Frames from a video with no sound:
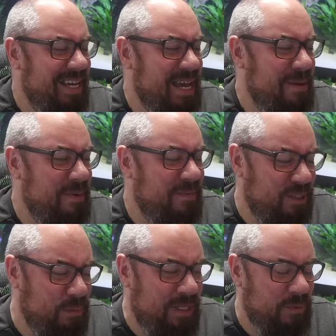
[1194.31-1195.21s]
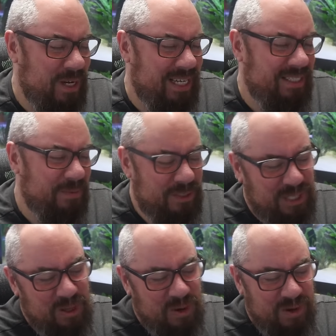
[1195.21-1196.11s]
But for speed-wise, there was a
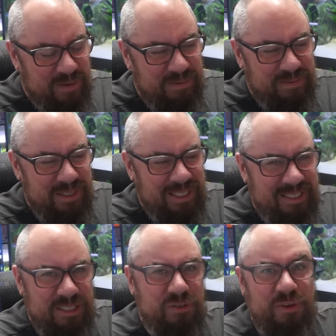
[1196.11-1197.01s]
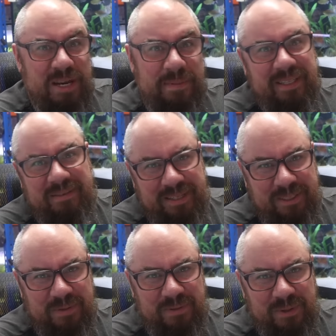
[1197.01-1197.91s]
lot of describing the
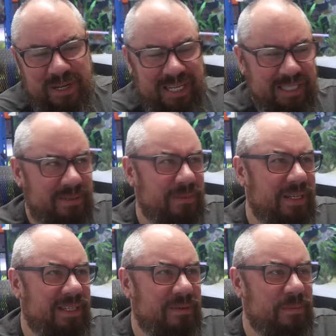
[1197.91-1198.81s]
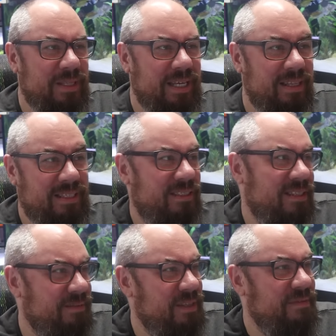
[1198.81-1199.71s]
fish beforehand, where they'd be like, this is a
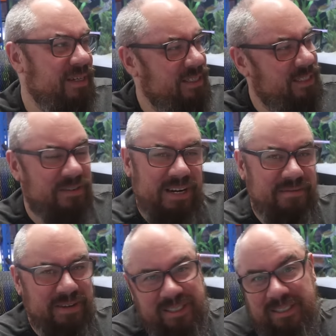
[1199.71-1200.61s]
lovely fish. It's a great fish.